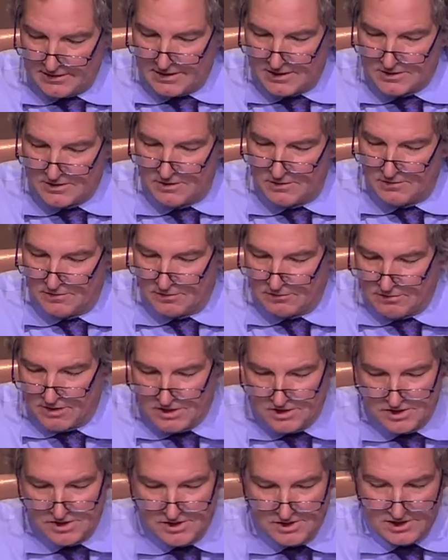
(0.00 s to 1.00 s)
that's all the
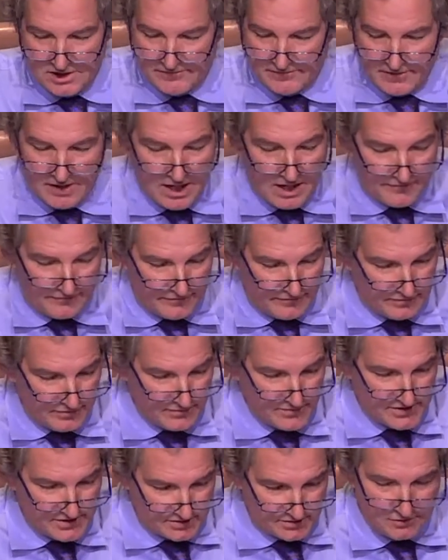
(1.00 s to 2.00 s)
questions I've got for you,
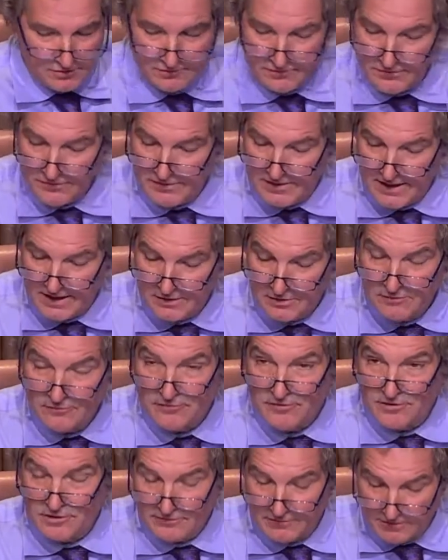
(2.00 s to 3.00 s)
Ms. Stovall. Thank you
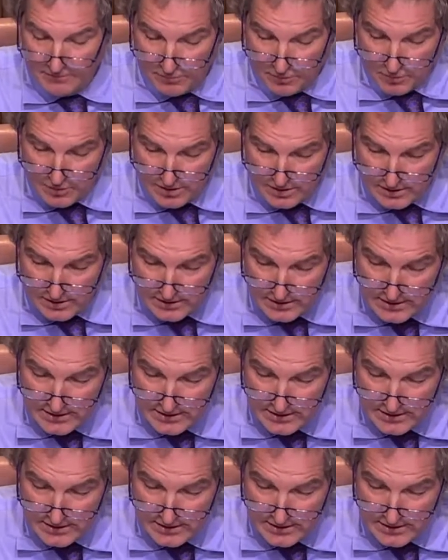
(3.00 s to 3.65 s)
for your report.